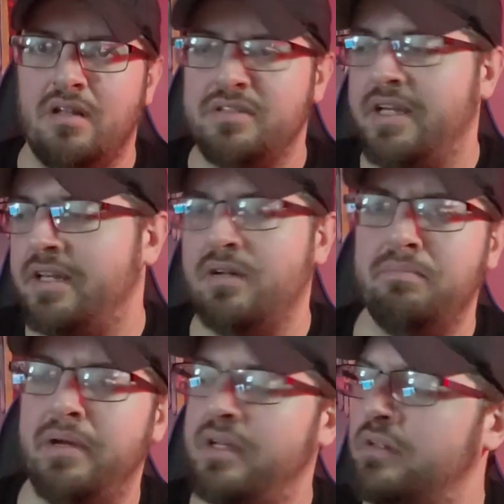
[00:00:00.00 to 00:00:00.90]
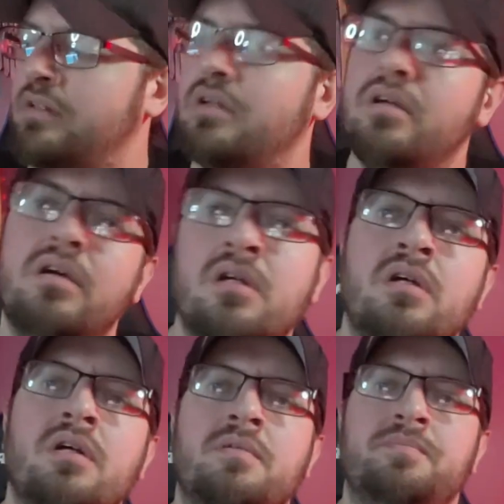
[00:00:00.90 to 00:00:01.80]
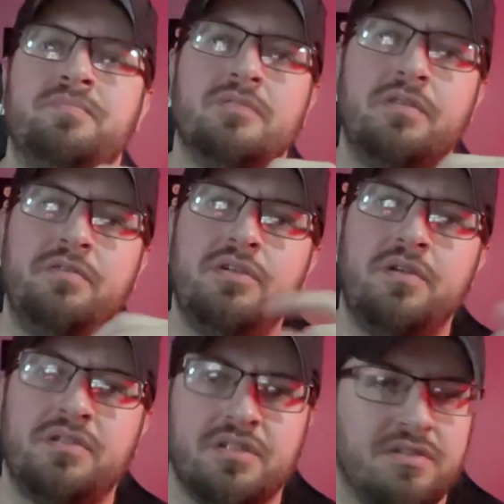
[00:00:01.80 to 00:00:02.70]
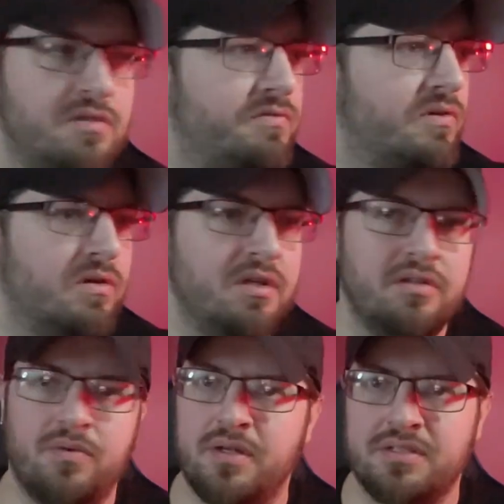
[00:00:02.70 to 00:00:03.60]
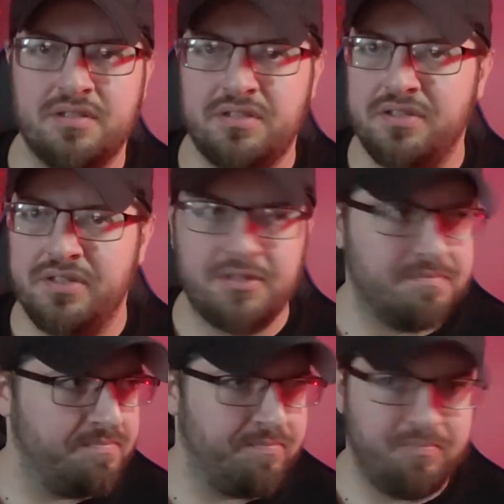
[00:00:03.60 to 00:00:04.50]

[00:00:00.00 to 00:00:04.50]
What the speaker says: I'll take it out and paint it. If you notice this so far in the rest of the series,